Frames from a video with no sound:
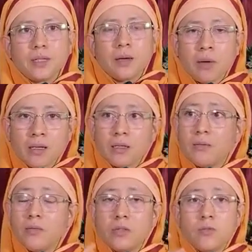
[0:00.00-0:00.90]
But
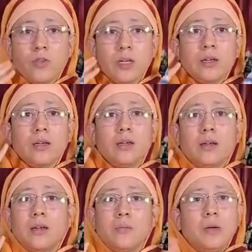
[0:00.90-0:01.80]
we
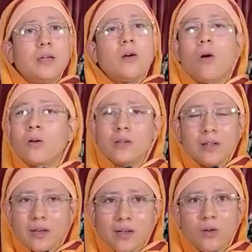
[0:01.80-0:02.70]
being
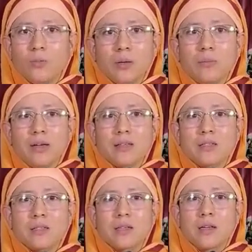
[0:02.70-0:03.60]
ordinary human beings,